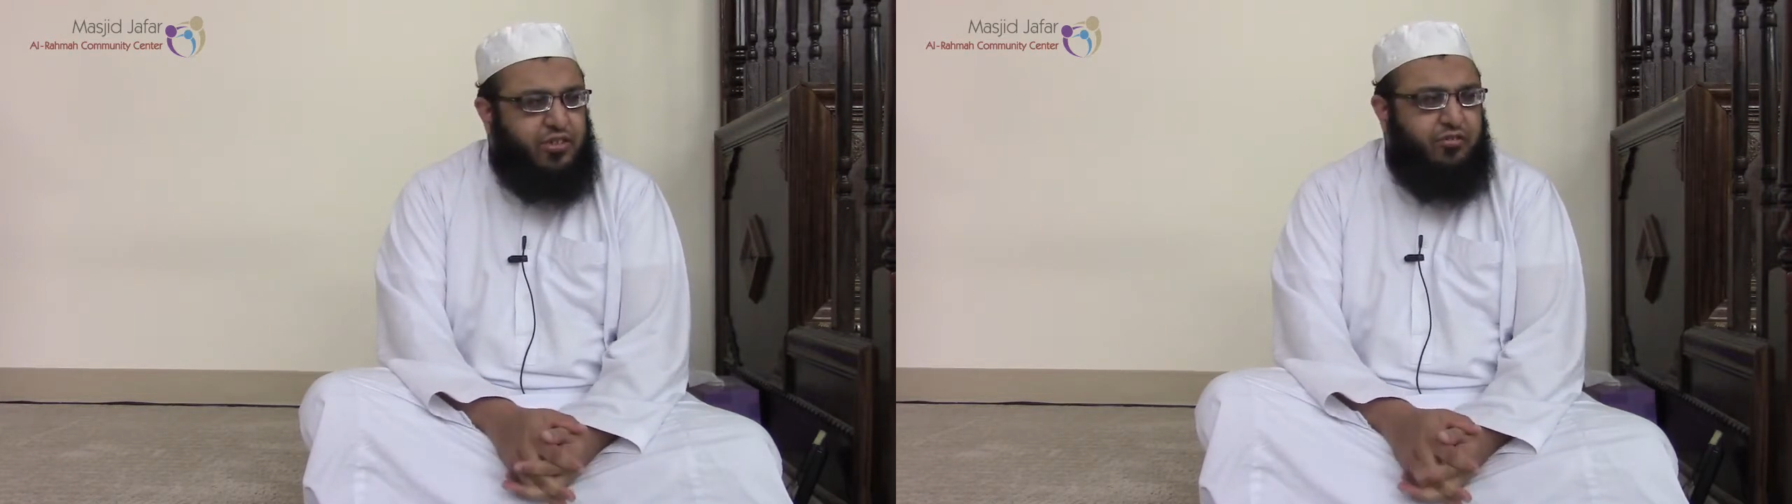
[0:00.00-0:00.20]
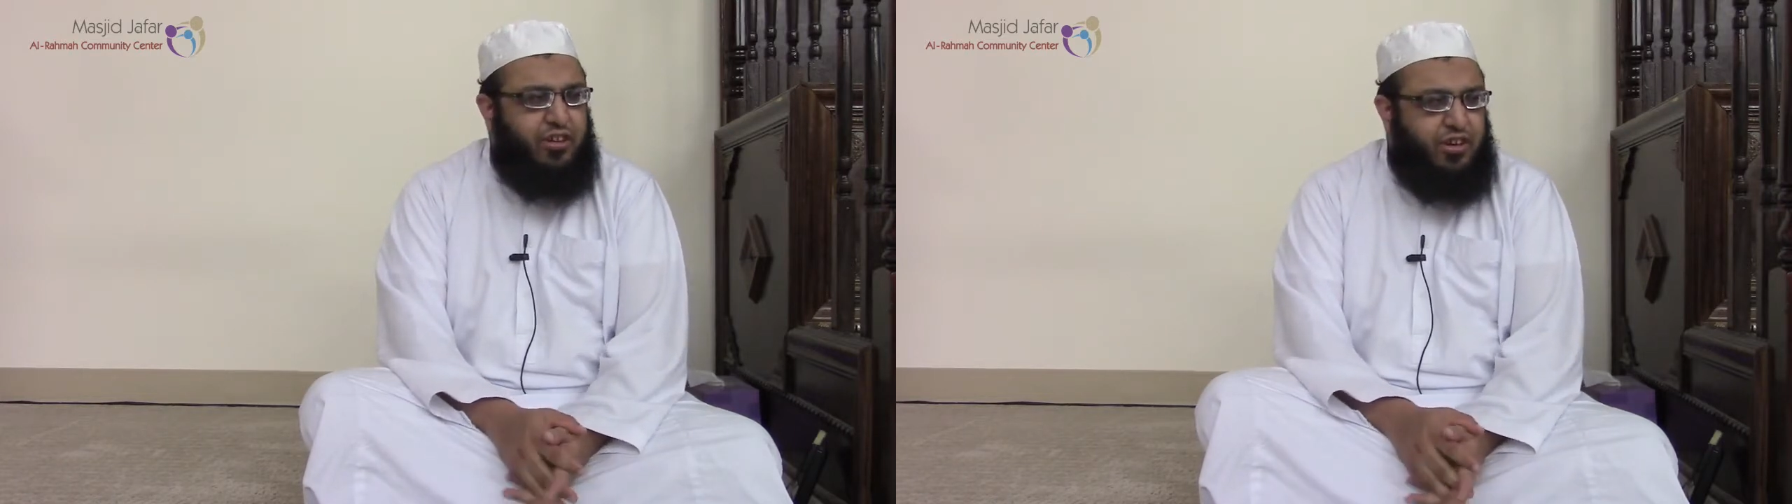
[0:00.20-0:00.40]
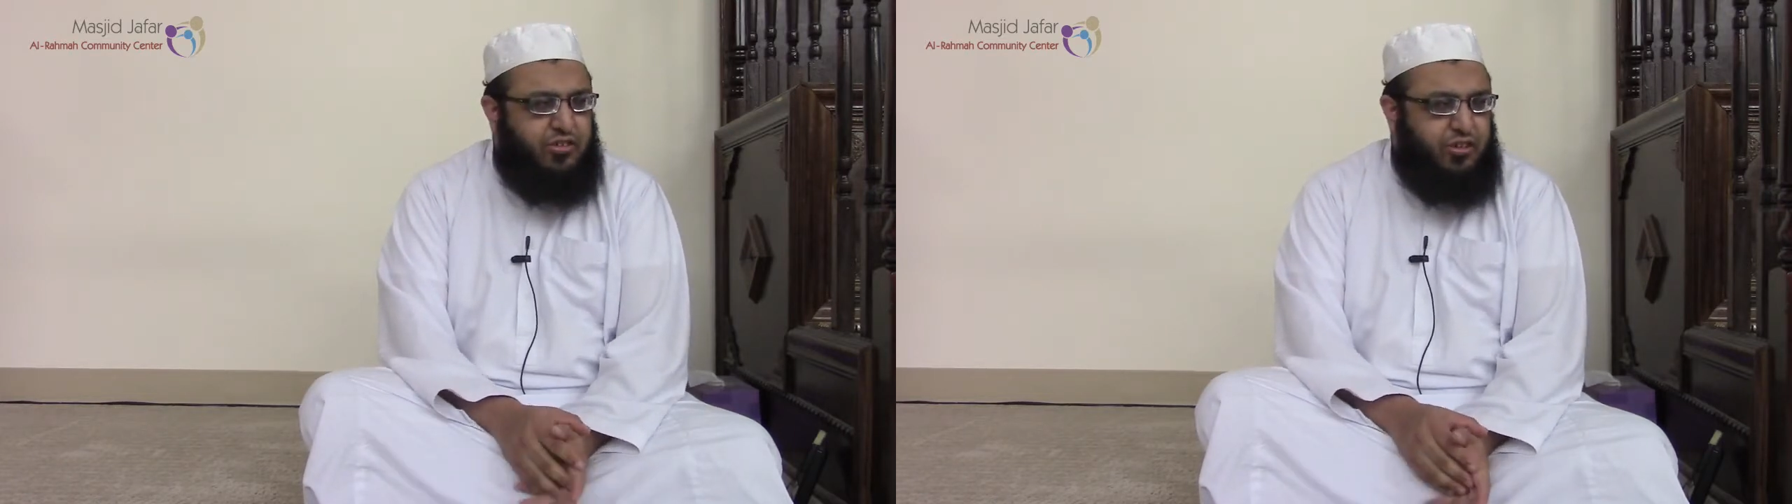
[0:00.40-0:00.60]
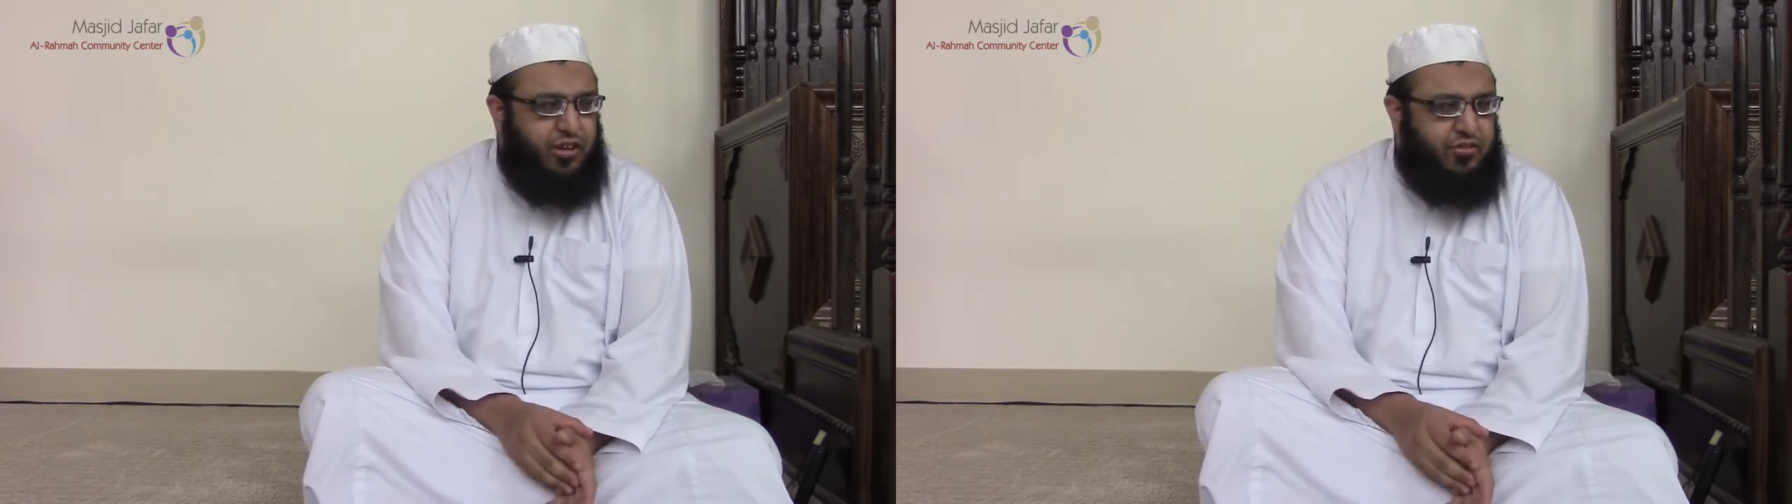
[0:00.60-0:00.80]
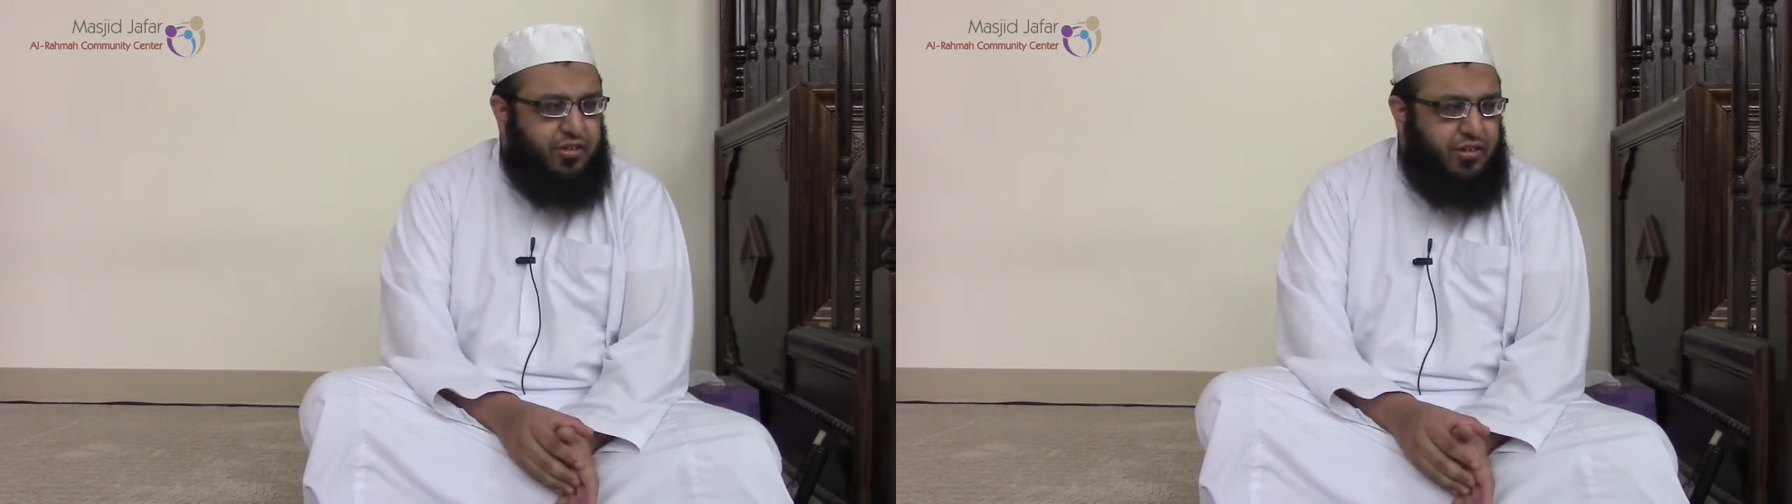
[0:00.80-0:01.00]
70
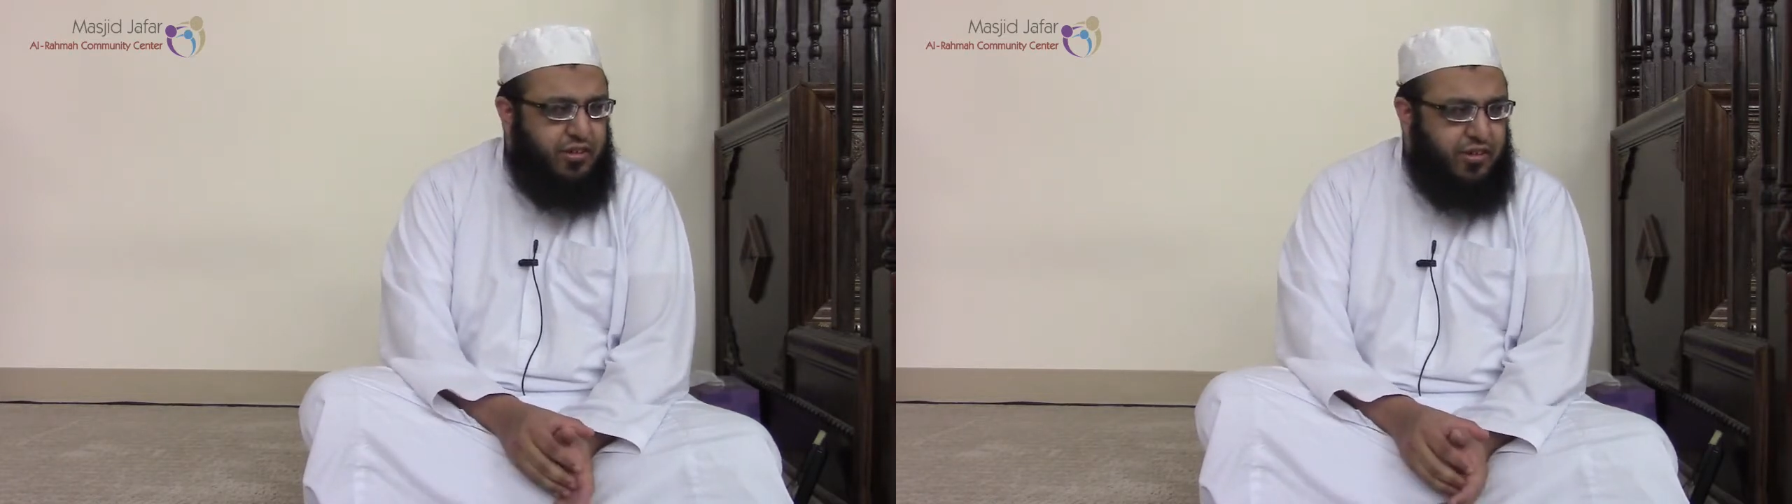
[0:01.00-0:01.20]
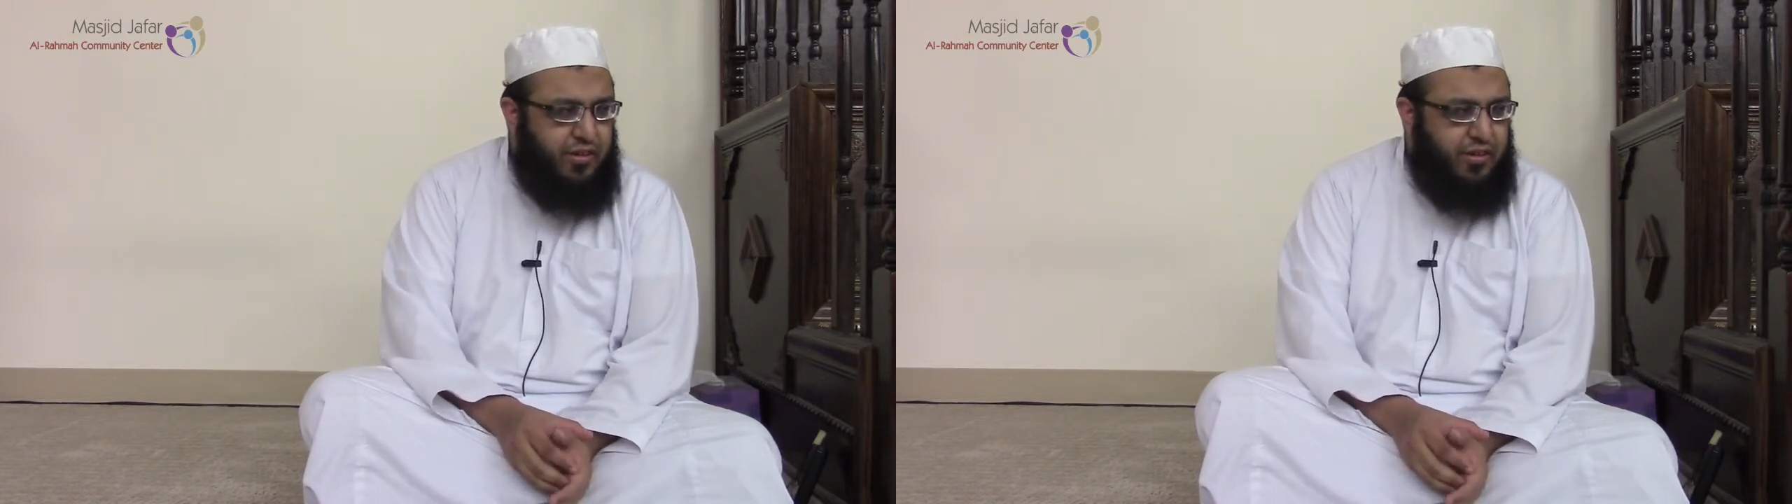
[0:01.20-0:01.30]
chiefs.